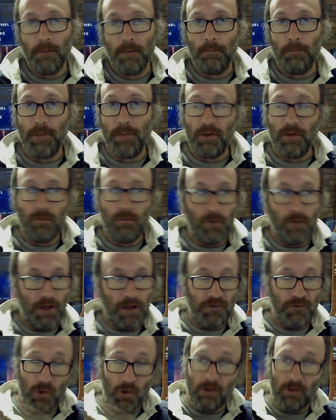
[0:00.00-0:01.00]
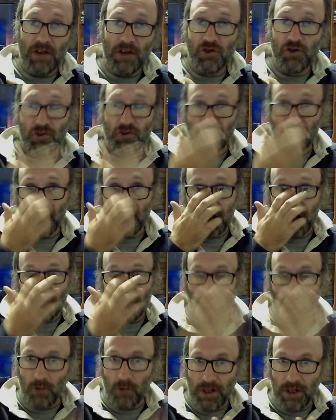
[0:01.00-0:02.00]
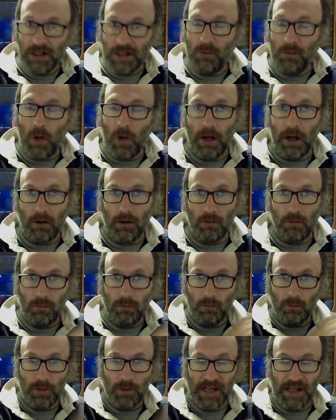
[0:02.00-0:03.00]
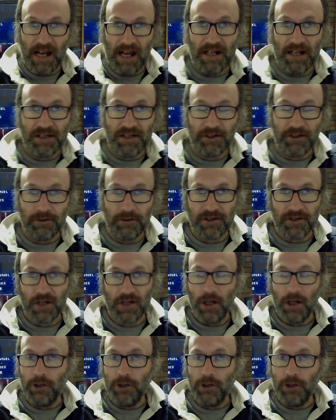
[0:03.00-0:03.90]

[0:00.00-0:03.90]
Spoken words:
But if your engine's running really well with the 80 series,